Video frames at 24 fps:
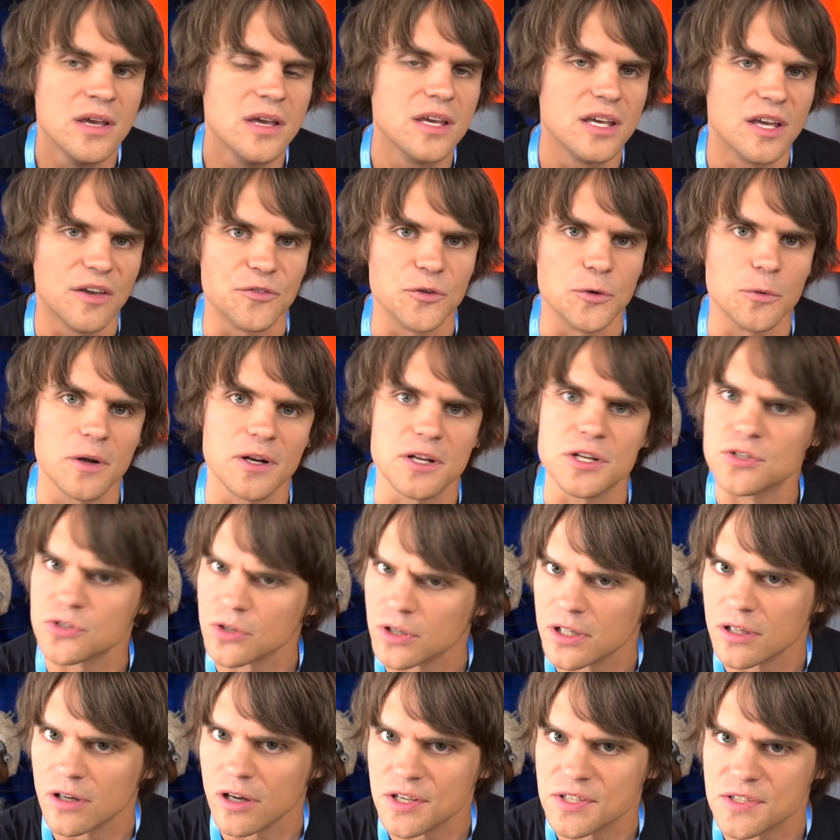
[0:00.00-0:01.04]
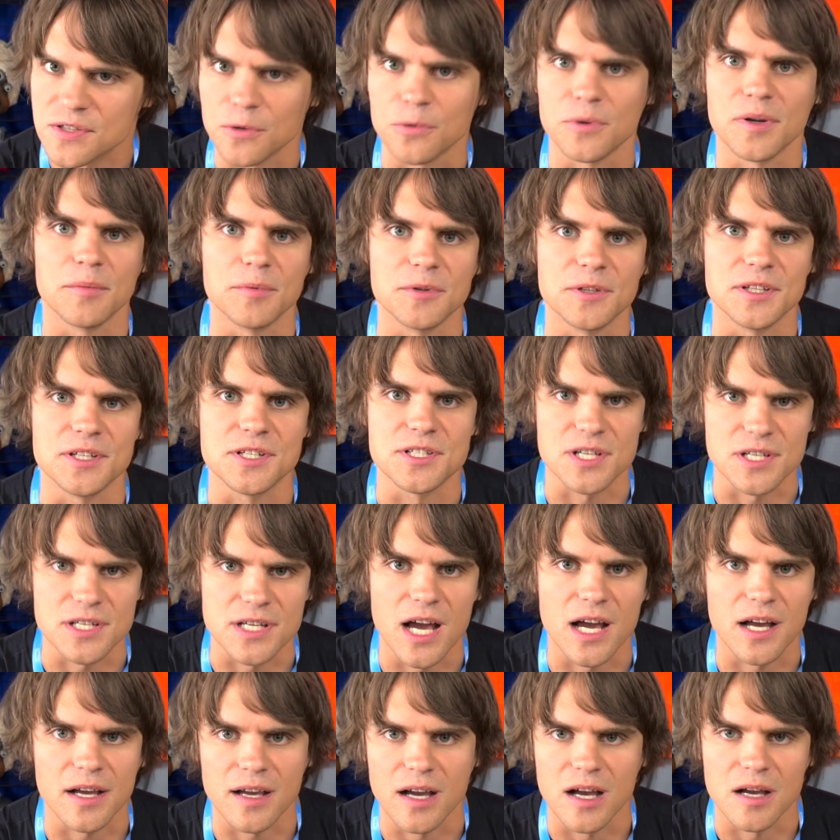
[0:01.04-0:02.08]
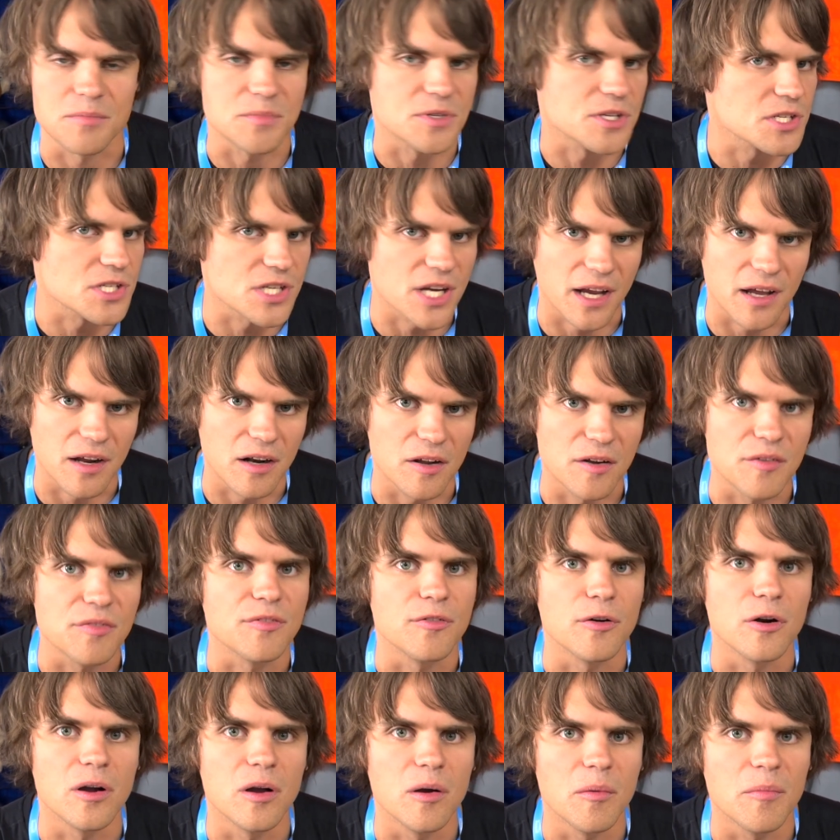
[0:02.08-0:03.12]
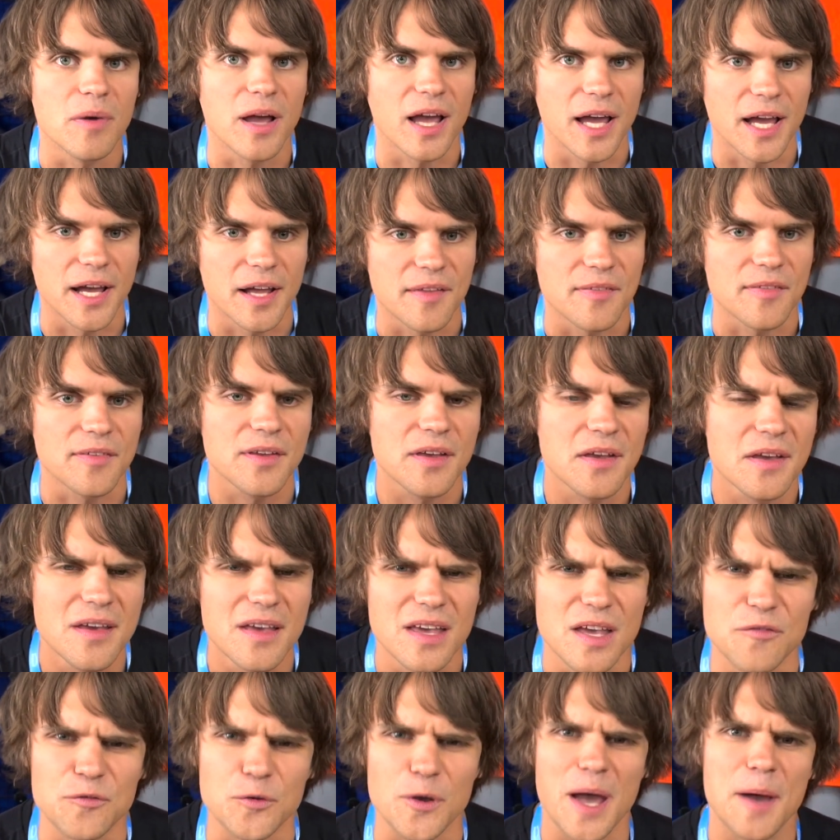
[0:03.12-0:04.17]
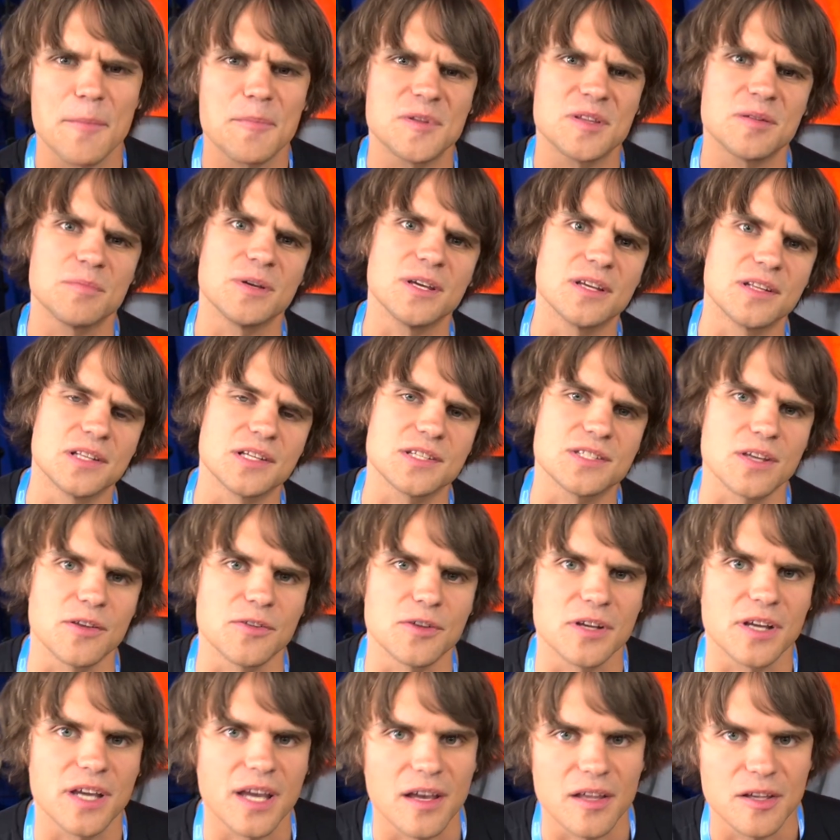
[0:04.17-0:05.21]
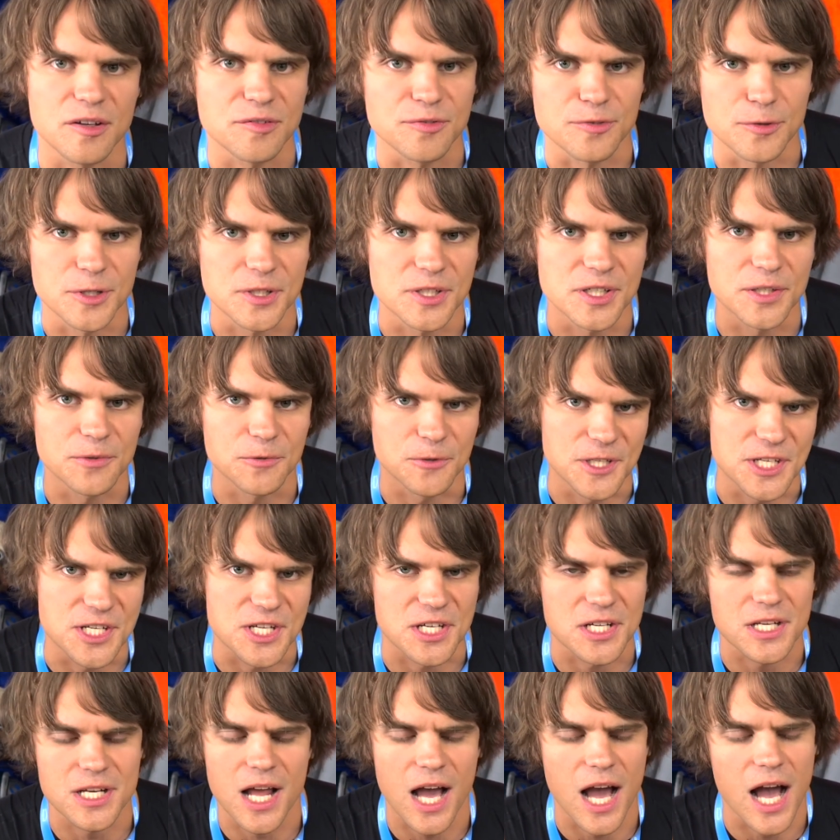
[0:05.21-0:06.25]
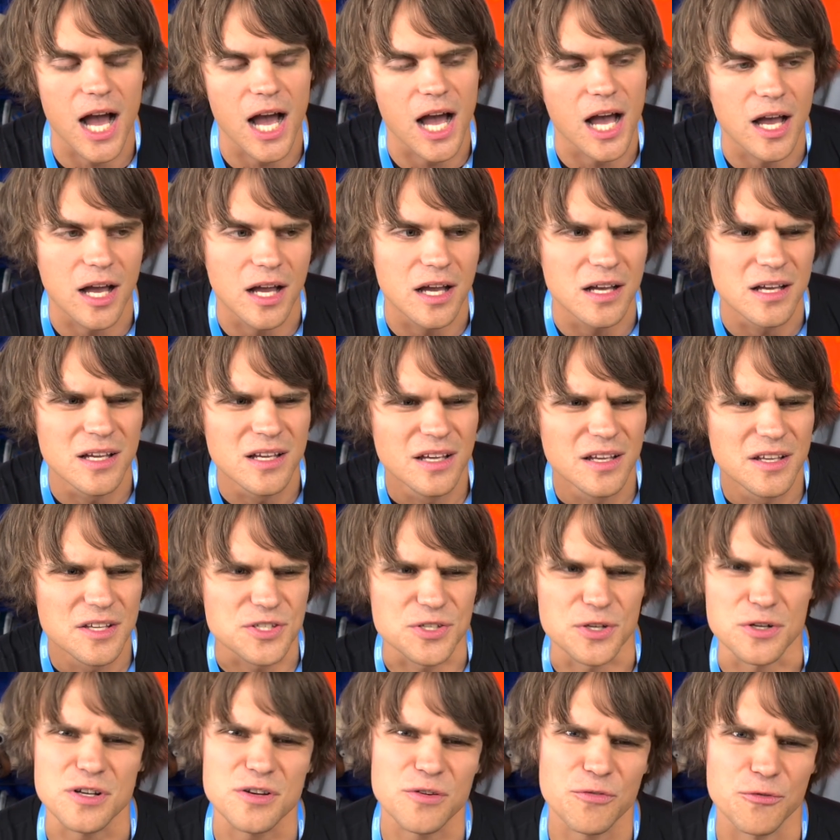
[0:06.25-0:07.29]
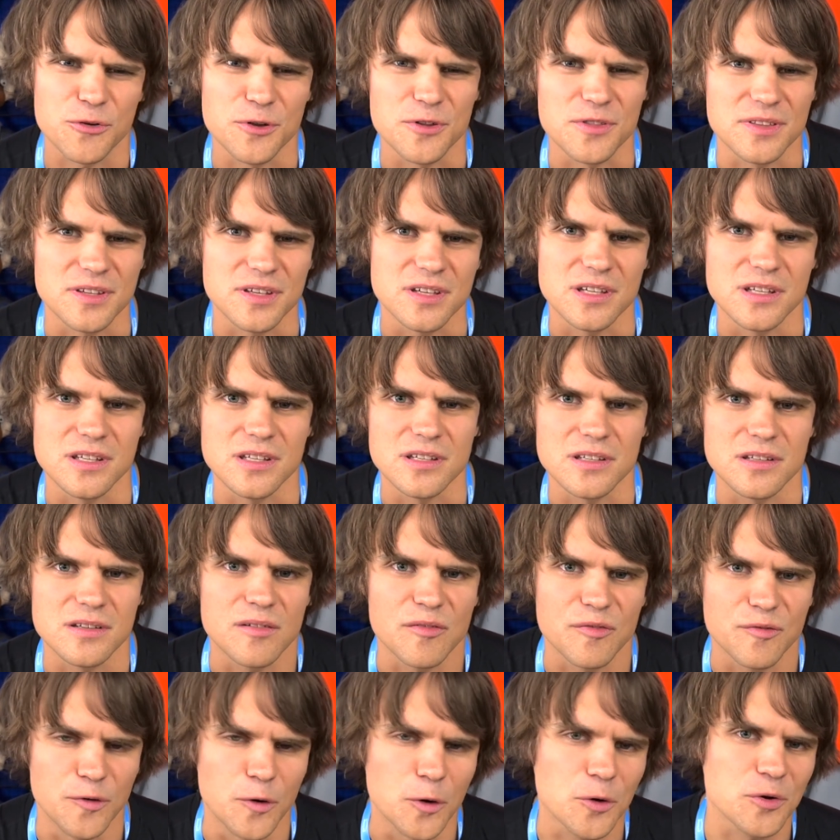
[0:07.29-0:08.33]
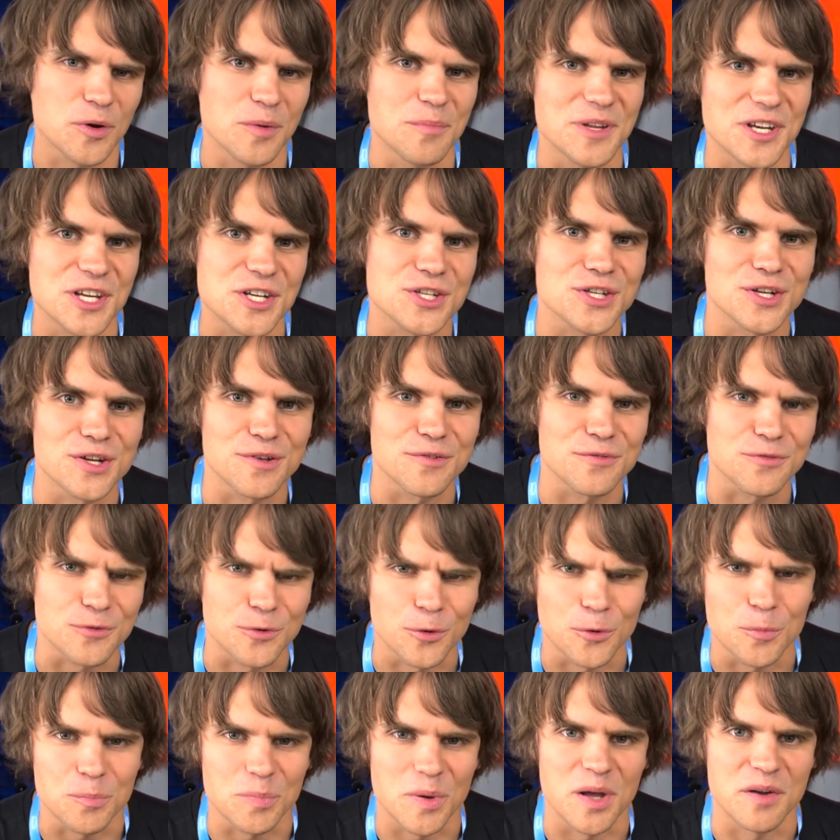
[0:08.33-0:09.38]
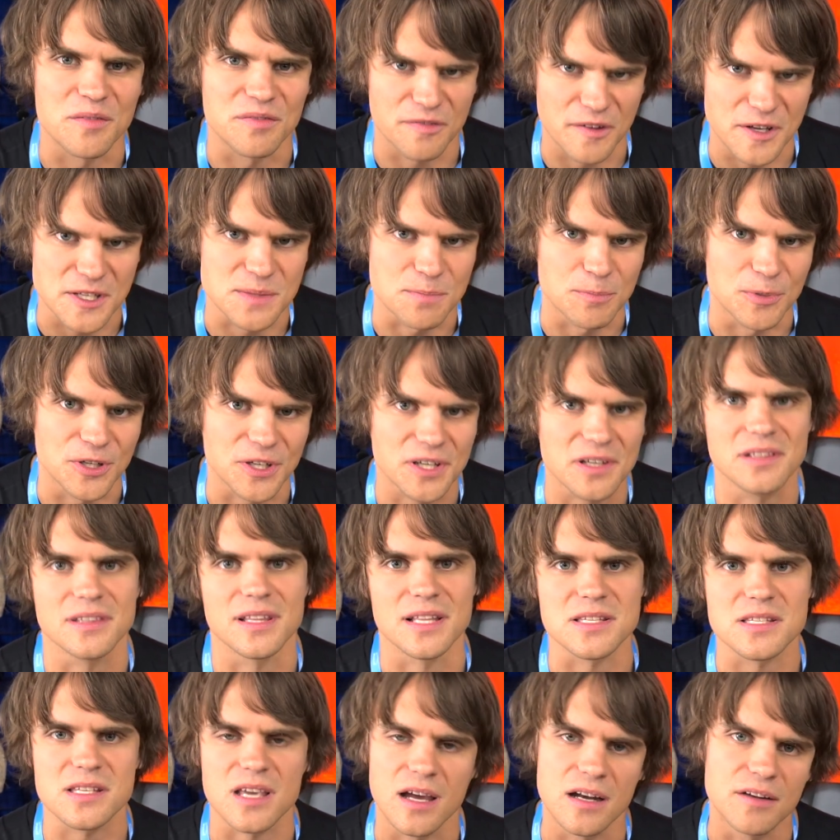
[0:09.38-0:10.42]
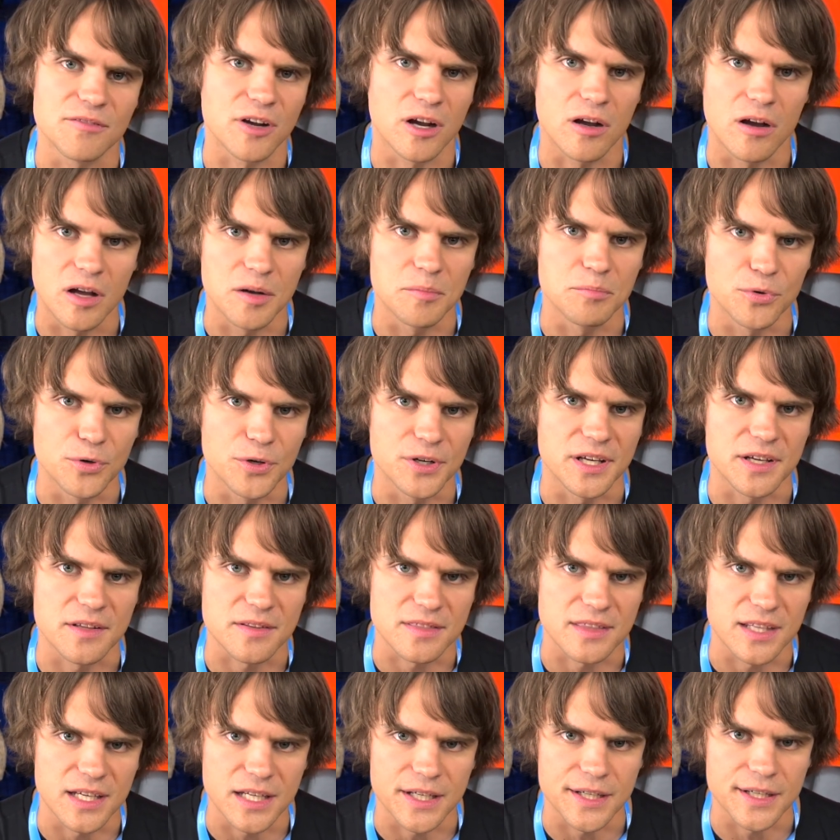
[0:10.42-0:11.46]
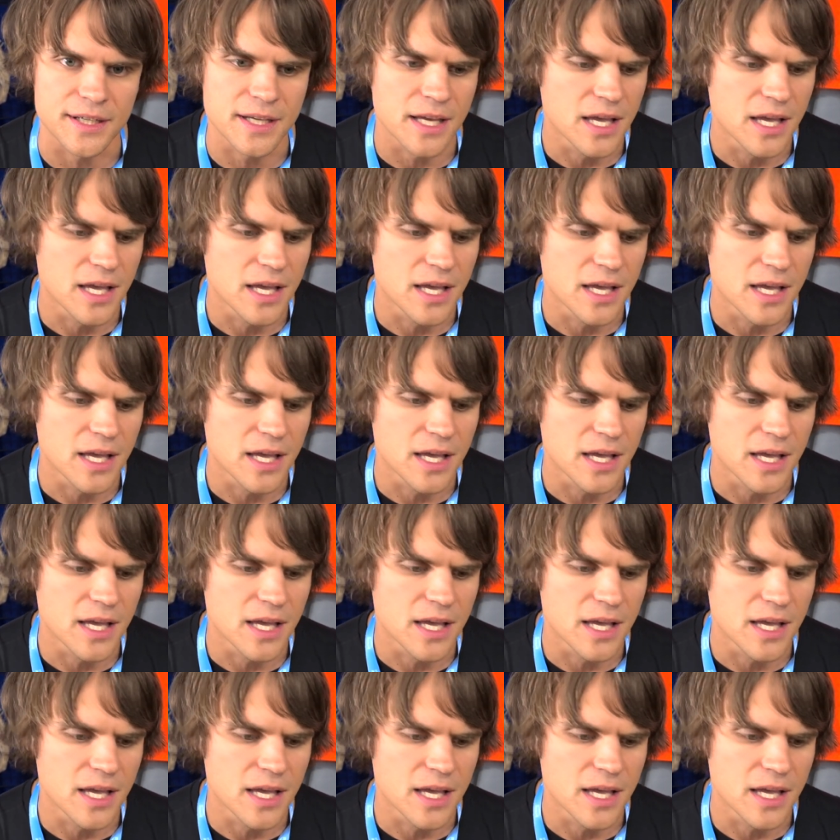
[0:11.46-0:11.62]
If you want to join, also rebellegion.com. Just check out our forum, and if you happen to be in the Southern California region, search for the Fulcrum Initiative group on Facebook. That's kind of our onboarding thing.